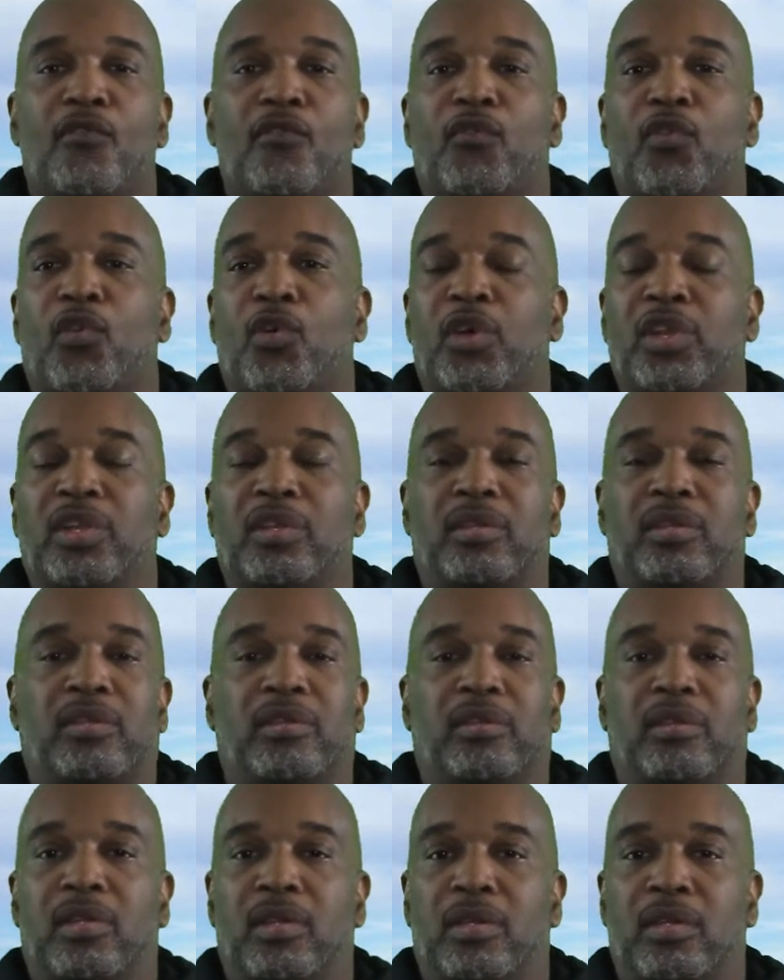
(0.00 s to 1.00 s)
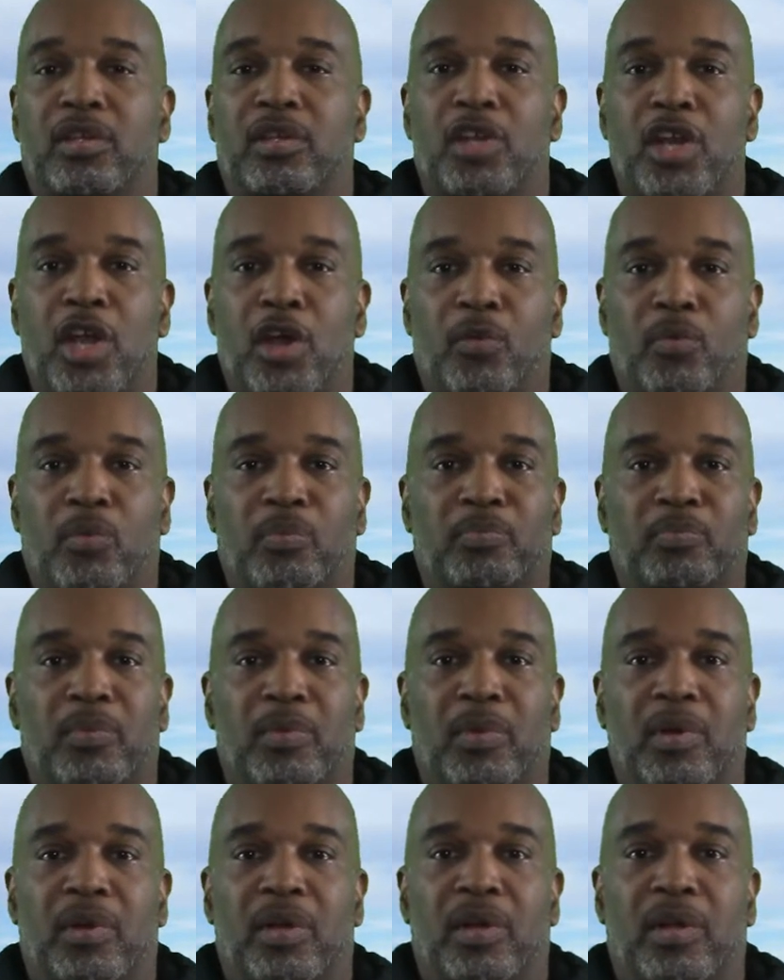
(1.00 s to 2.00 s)
for,
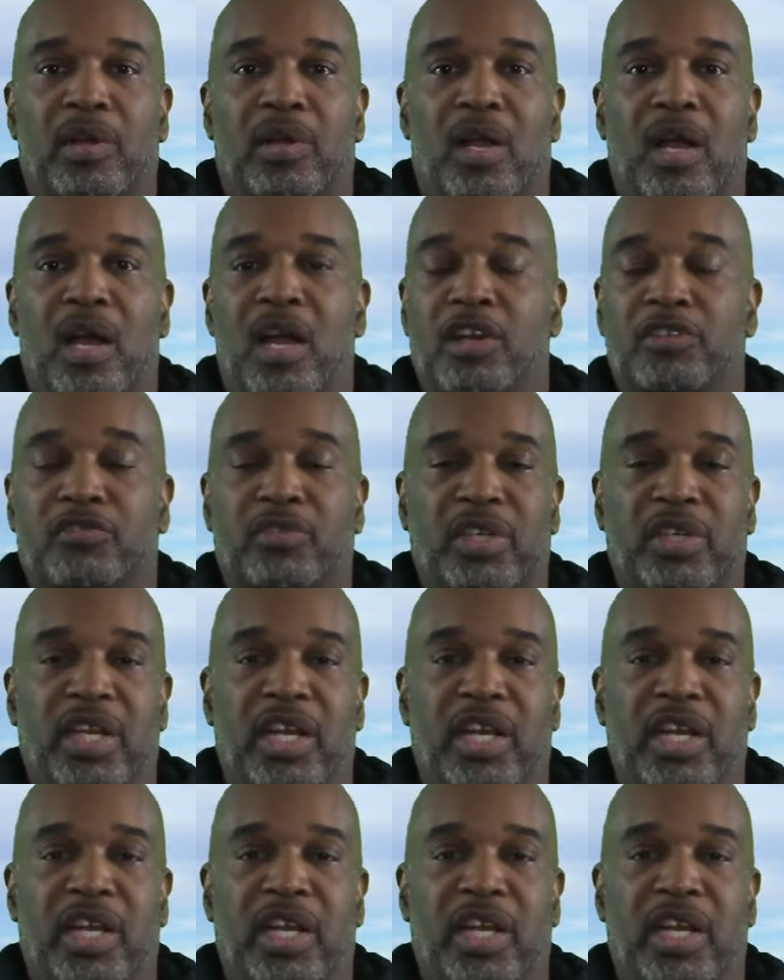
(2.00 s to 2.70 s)
100